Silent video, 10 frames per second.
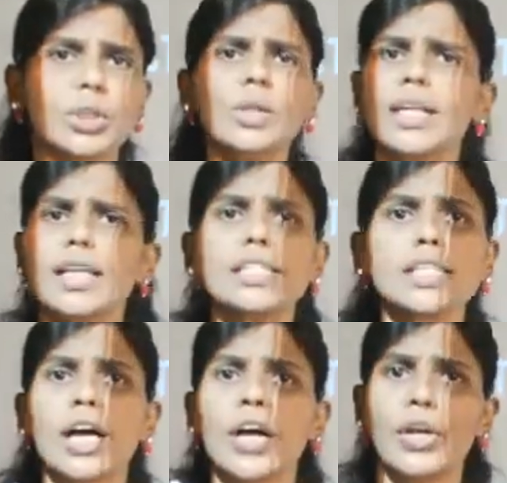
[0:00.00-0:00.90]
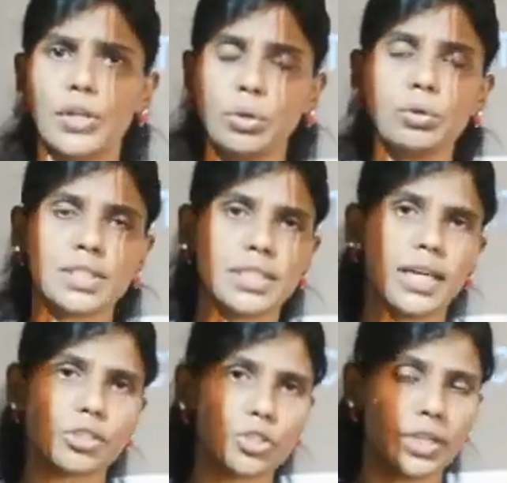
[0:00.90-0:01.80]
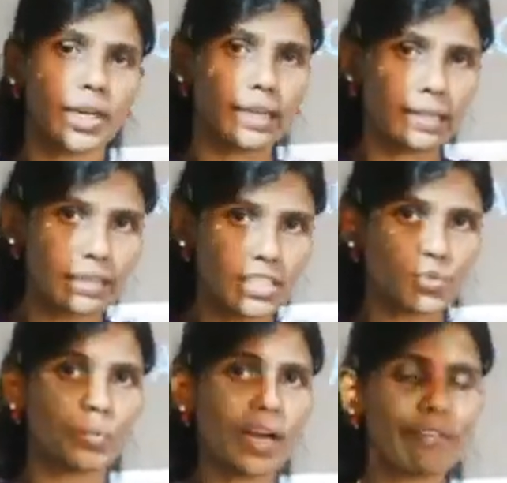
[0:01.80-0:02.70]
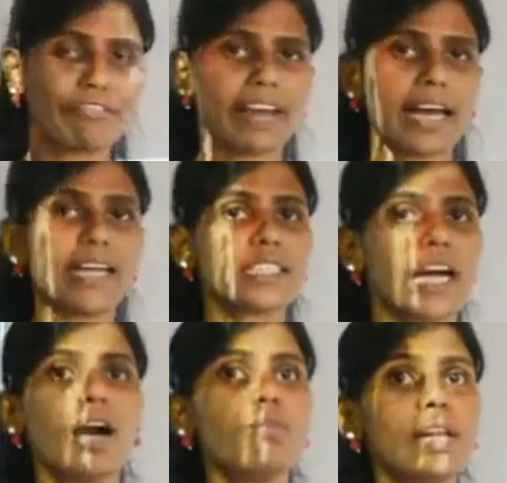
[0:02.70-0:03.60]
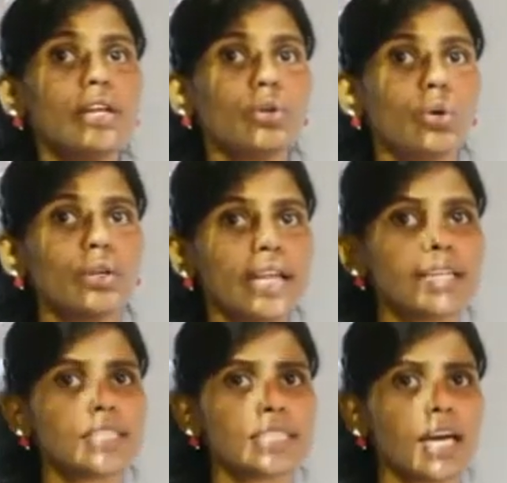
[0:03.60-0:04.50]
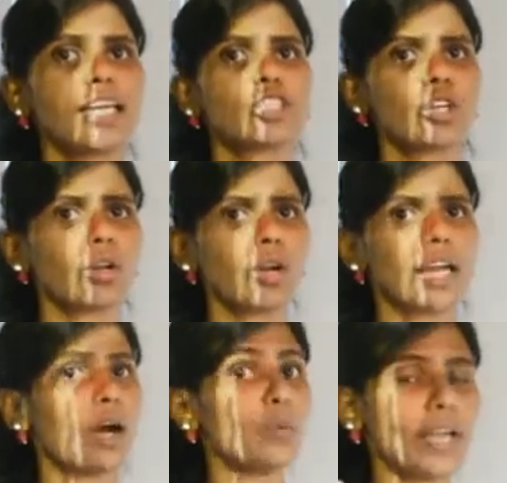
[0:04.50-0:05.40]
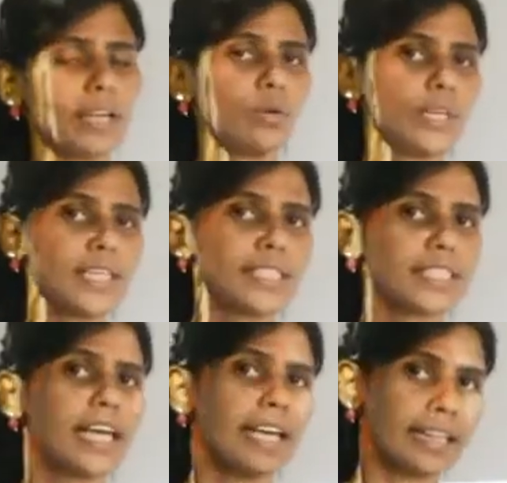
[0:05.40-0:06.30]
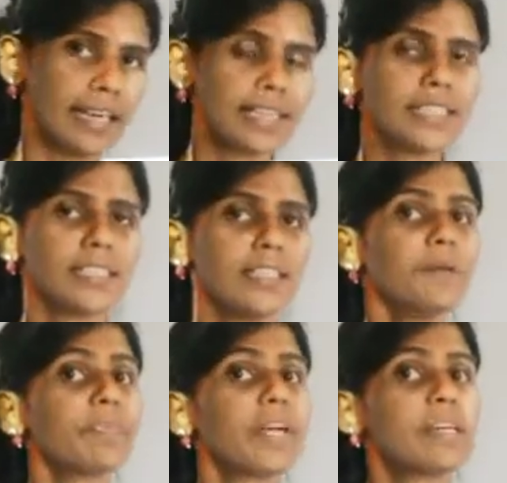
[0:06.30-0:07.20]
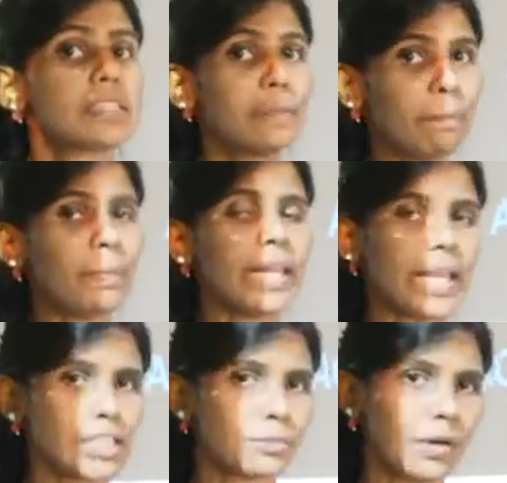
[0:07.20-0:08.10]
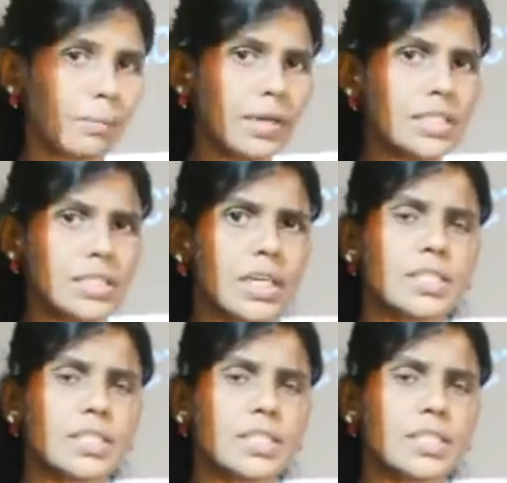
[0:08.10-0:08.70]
No, there is no starch. There is one fact. How will you know there is starch or not? How can you test? There is a simple experiment.